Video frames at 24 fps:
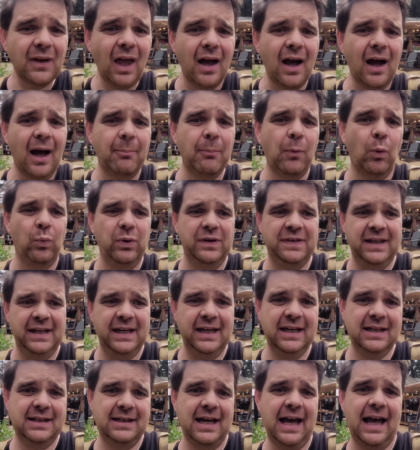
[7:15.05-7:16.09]
Um, with the
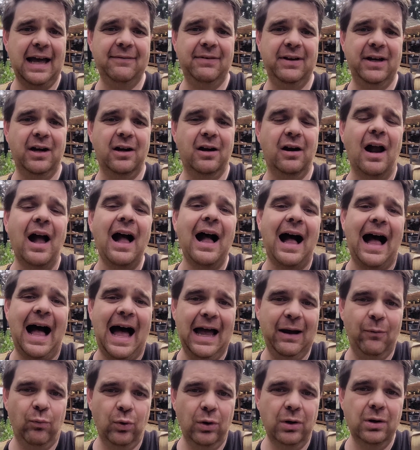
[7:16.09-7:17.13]
endive here,
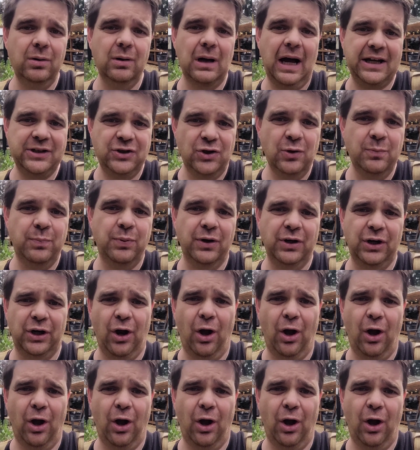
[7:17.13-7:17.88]
I would I do put an